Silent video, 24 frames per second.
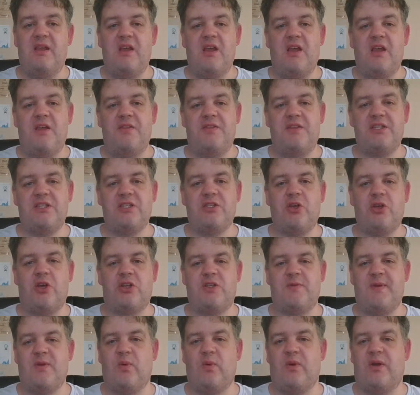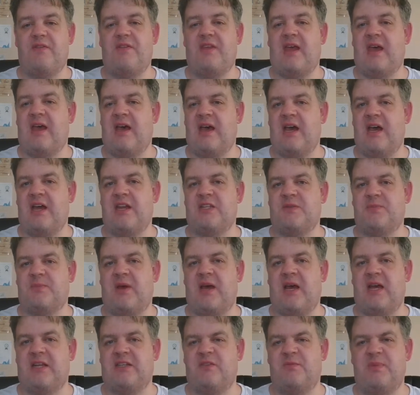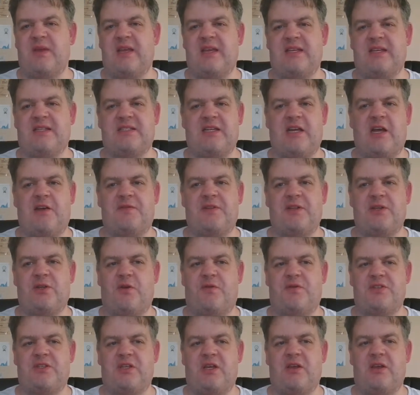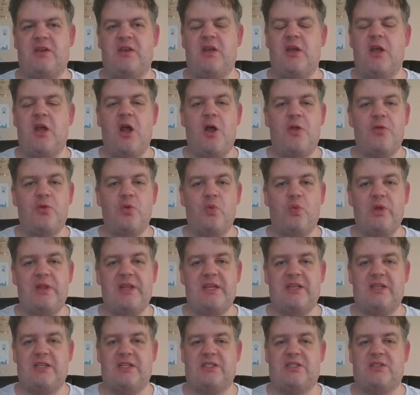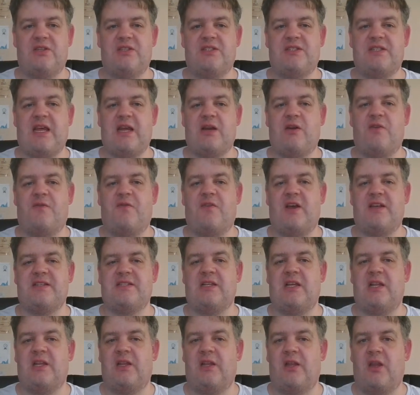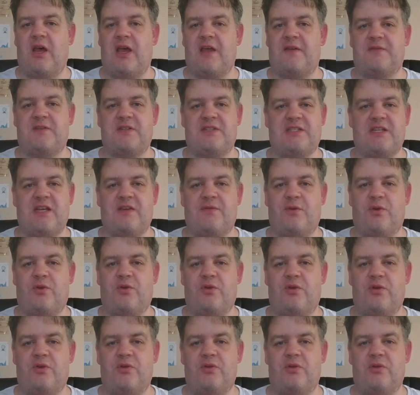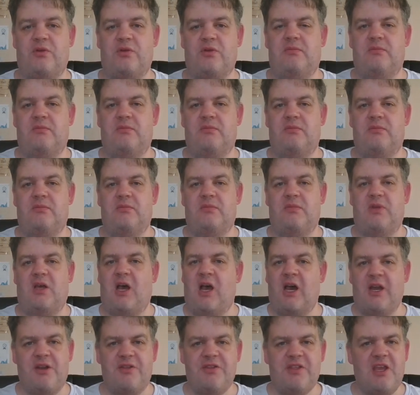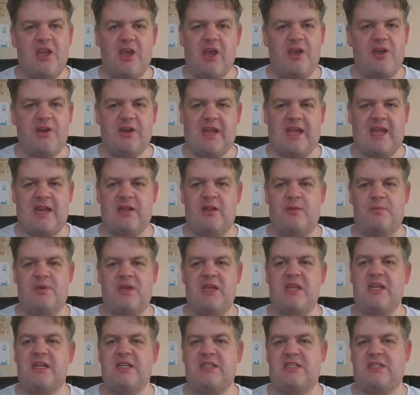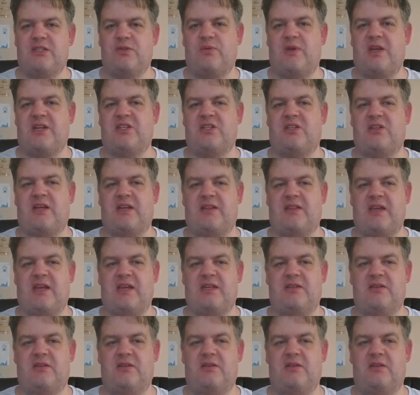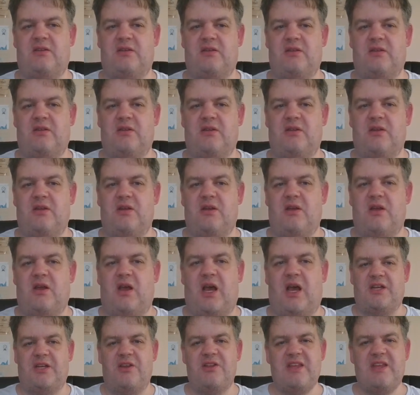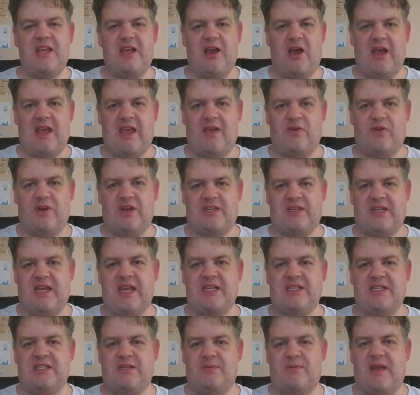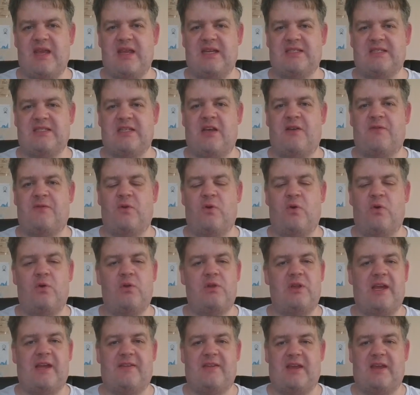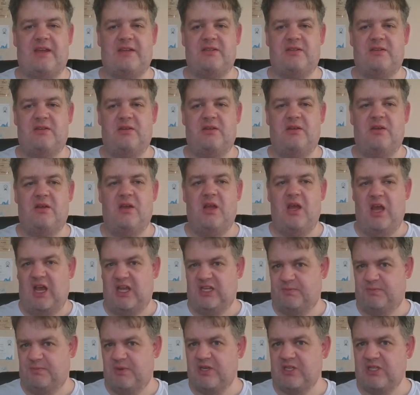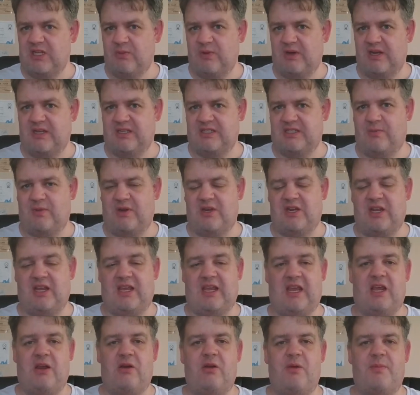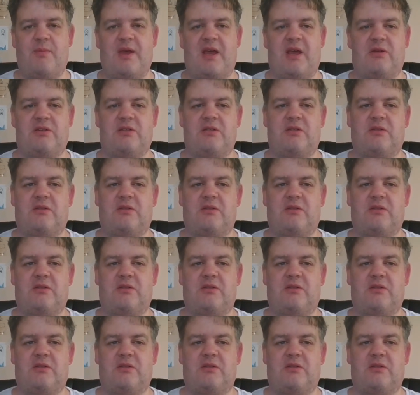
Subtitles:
This has got to be one of the hardest parts of being a Starfleet officer, the willingness to sacrifice a life to save a crew. I don't think I could handle being in a situation like that. I think I have what it takes to make a tough call like that, especially when it's someone you care about.